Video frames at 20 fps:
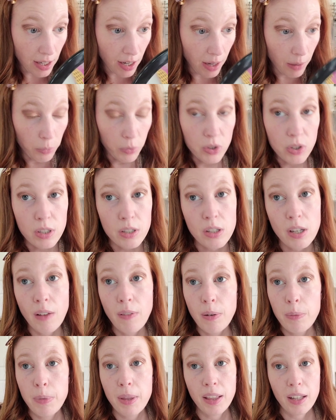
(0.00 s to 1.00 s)
time was just
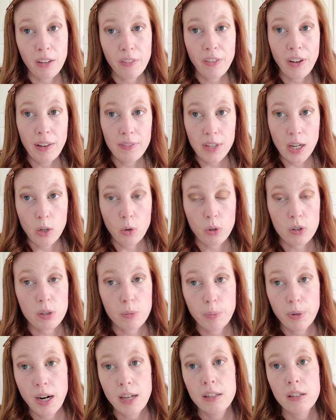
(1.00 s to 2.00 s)
giving me like a five-day
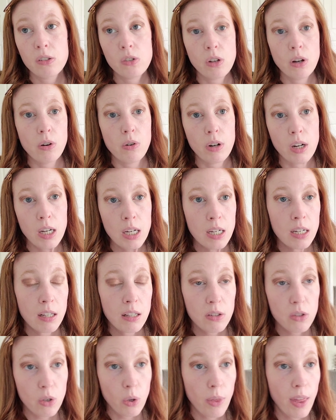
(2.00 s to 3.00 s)
course of prednisone
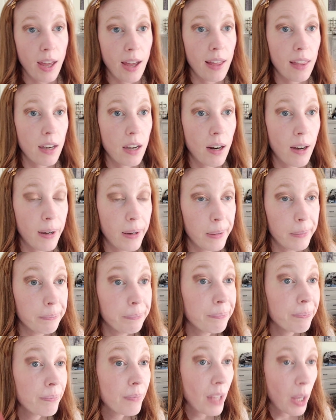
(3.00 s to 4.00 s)
so that
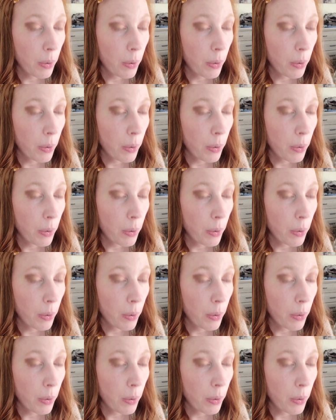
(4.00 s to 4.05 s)
um,